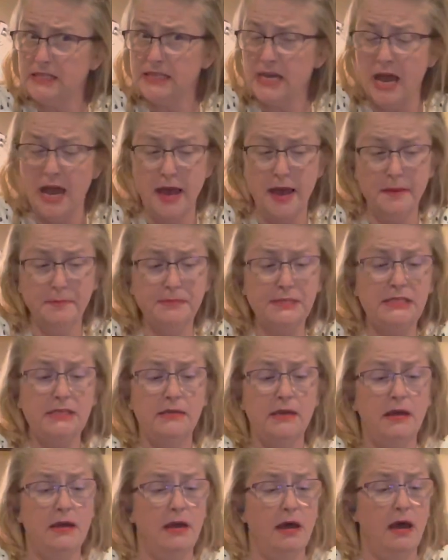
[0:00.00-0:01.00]
cups
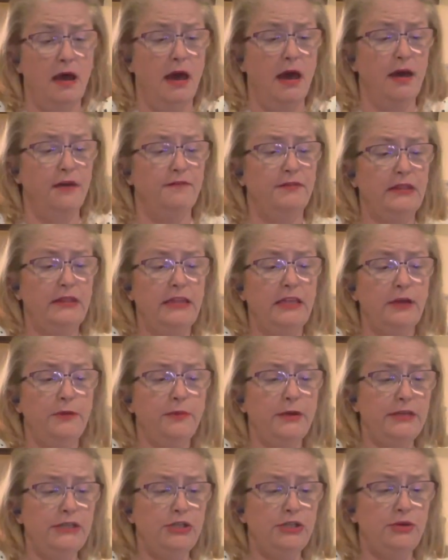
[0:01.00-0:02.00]
of
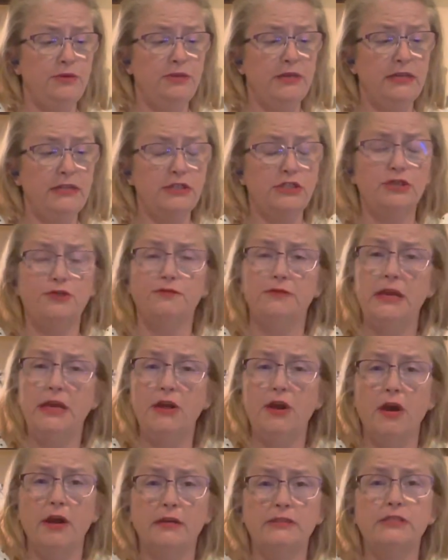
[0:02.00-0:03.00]
liquid to this to
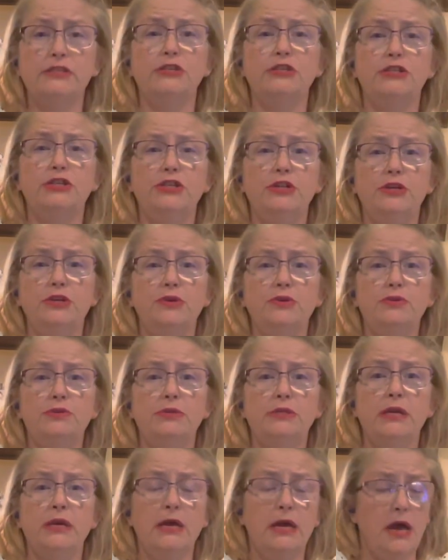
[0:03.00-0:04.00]
reconstitute,
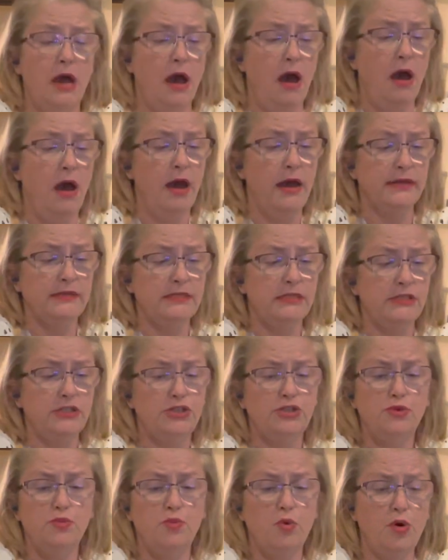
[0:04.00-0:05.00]
hot
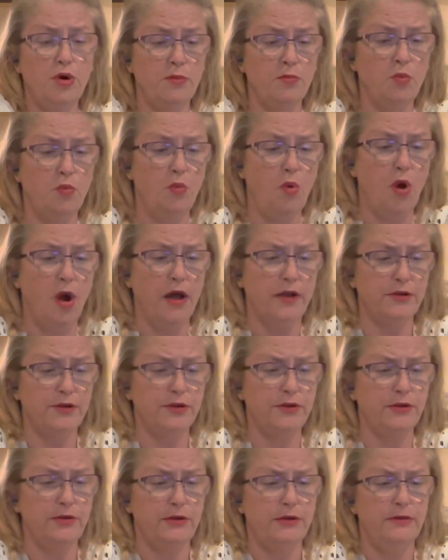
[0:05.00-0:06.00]
to warm water,
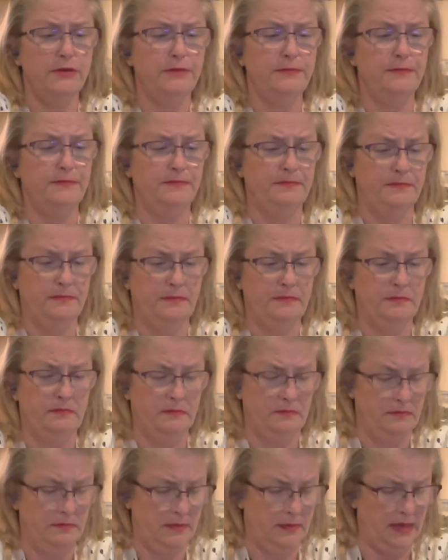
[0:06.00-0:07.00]

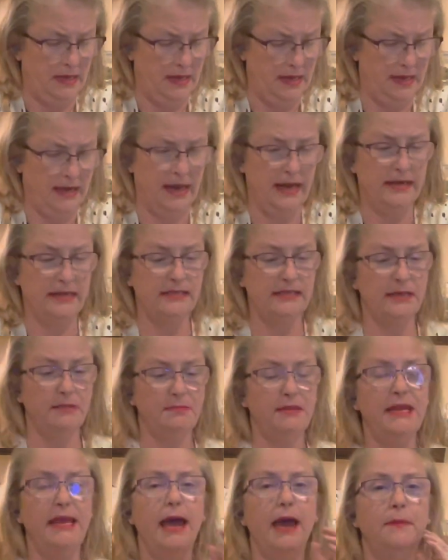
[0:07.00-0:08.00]
kind of
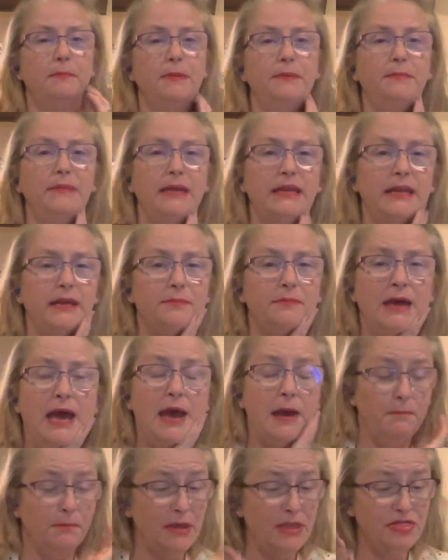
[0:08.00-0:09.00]
something happy medium.
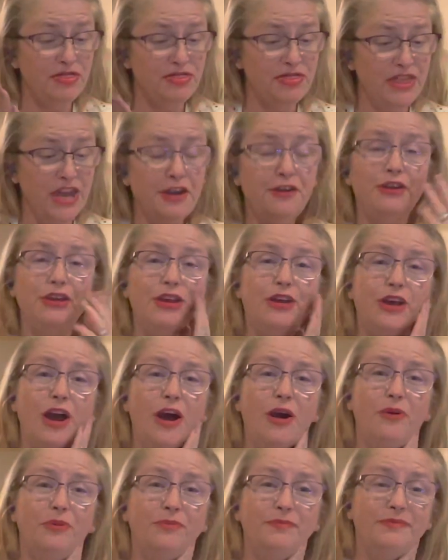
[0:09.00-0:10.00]
But there you
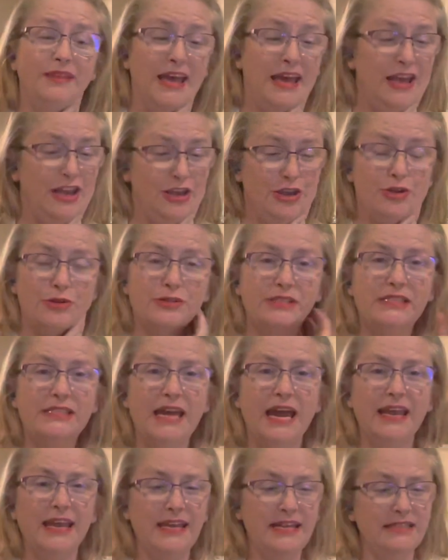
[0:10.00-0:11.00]
go. Your
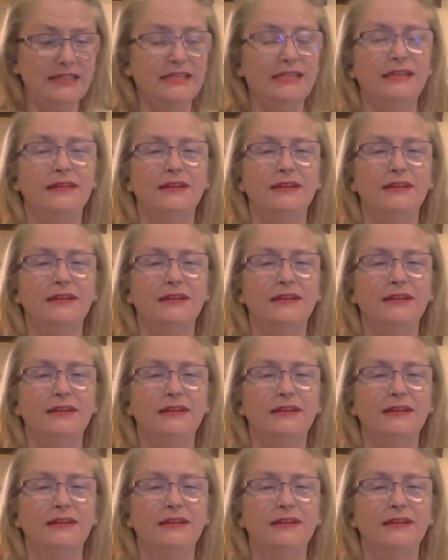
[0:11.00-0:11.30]
second